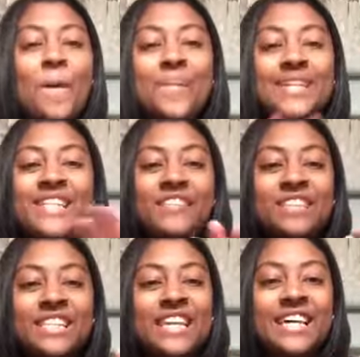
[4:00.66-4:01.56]
But
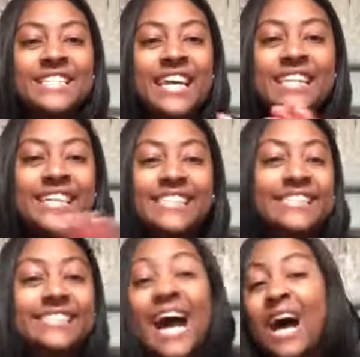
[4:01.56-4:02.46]
nevertheless, he didn't
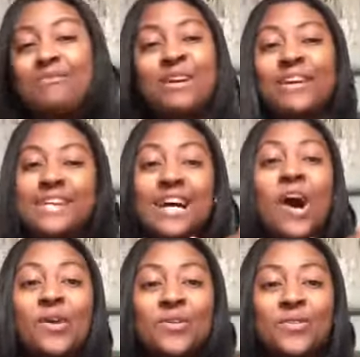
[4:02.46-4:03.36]
stop. Now, he
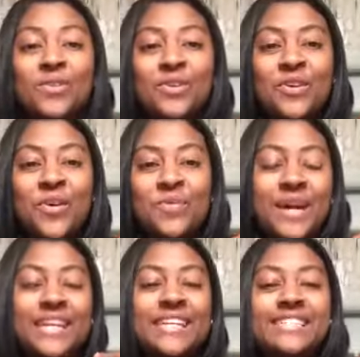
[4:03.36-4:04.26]
called.
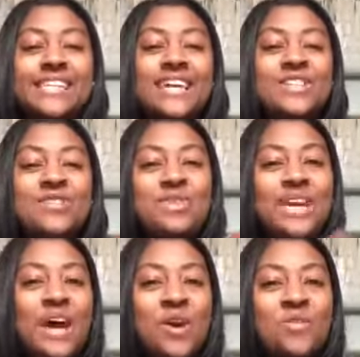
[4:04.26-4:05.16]
But he didn't say, do you
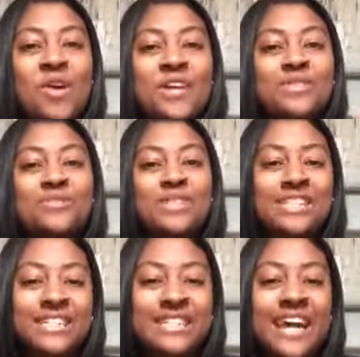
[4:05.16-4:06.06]
need help? Are you
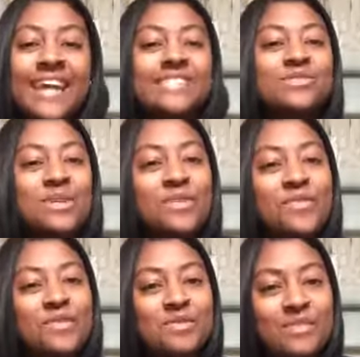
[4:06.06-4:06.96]
good? He just wanted to know
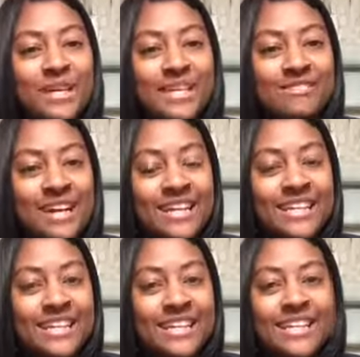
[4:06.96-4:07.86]
if it was me, right?
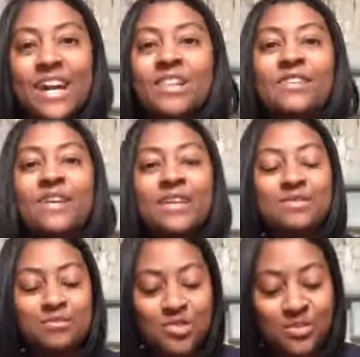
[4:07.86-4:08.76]
Y'all ever have
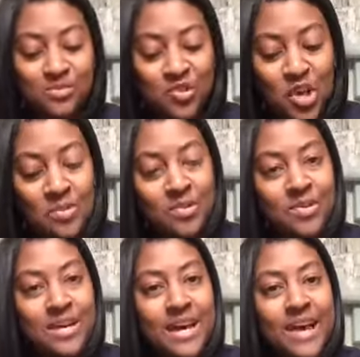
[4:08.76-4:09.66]
some, some
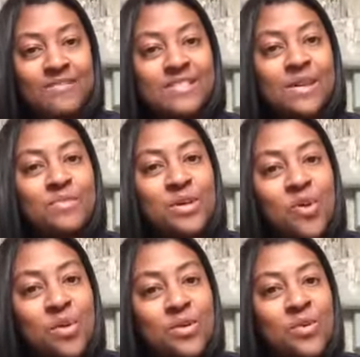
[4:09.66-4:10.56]
trouble, have something
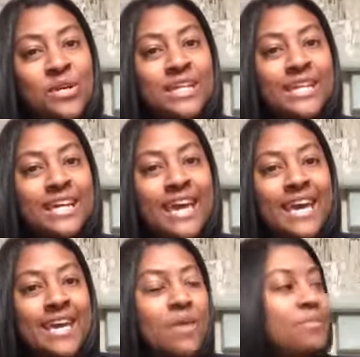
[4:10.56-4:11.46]
going on?
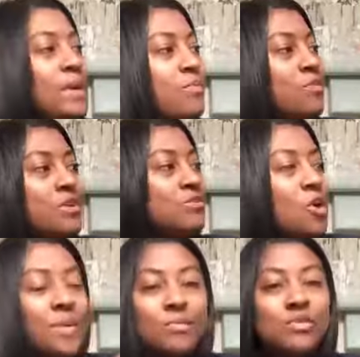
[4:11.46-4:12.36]
And, and people, you
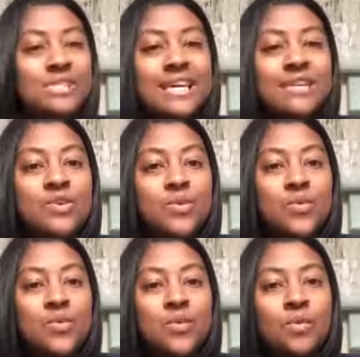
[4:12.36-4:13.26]
know, people see
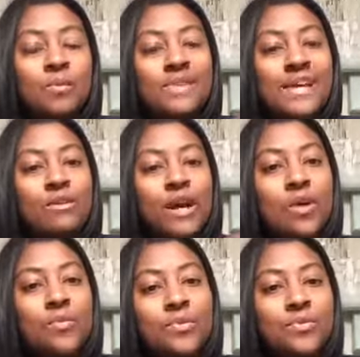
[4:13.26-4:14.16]
you, but they don't
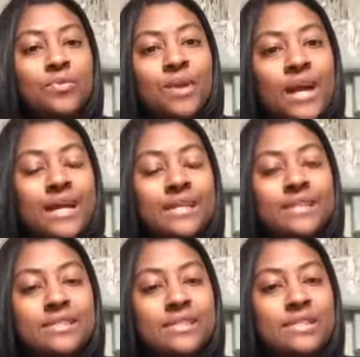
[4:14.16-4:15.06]
help you, right? And
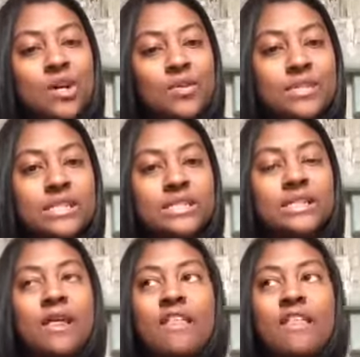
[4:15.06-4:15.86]
that's discouraging.